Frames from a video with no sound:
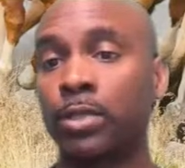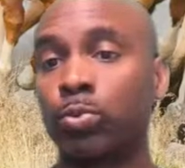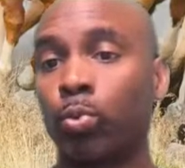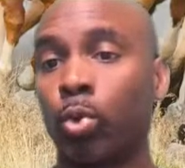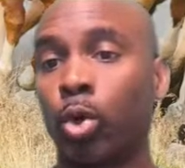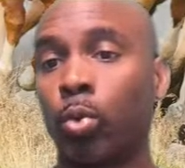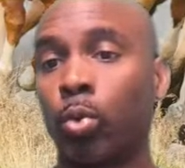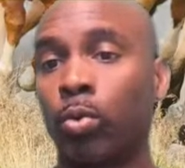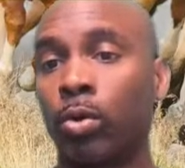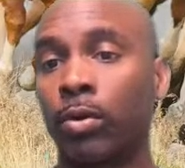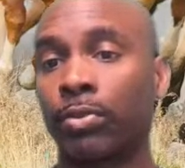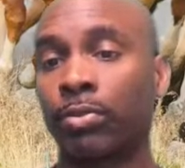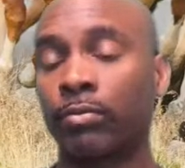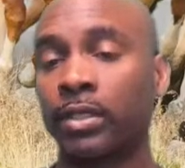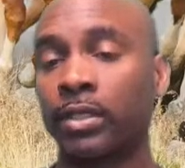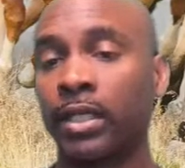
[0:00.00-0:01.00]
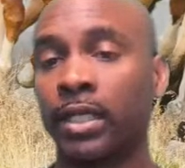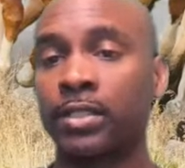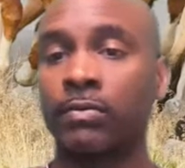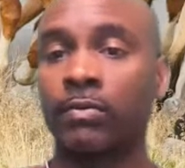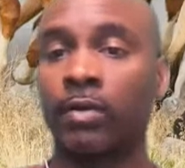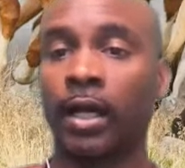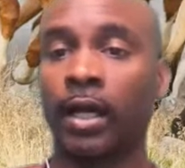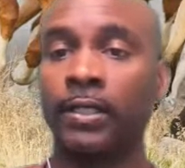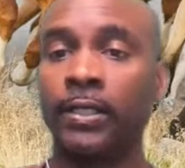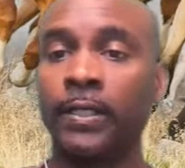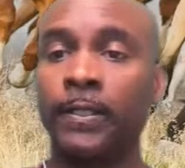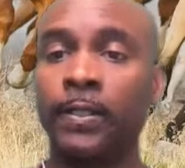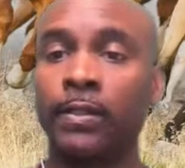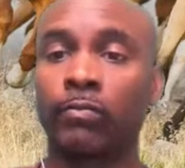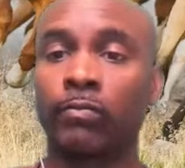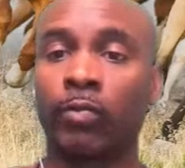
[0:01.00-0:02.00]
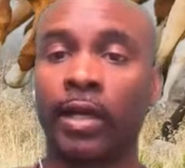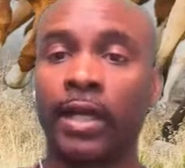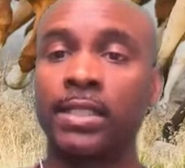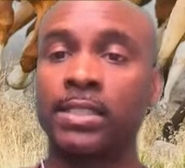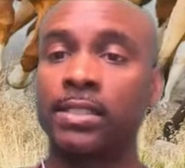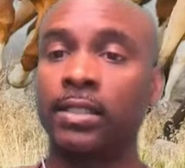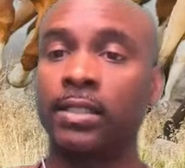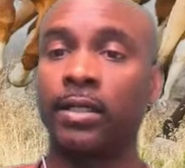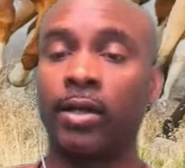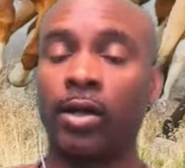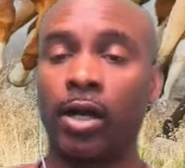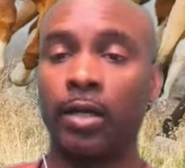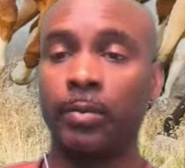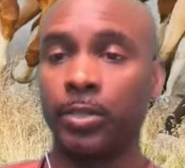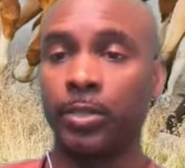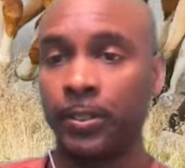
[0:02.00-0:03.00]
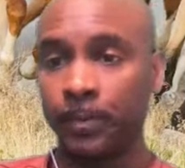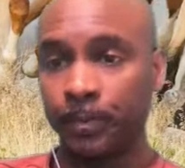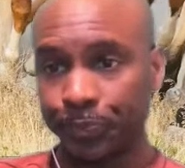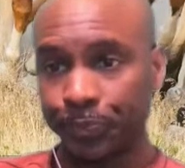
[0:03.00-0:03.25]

World War III. That's right. Raising an army.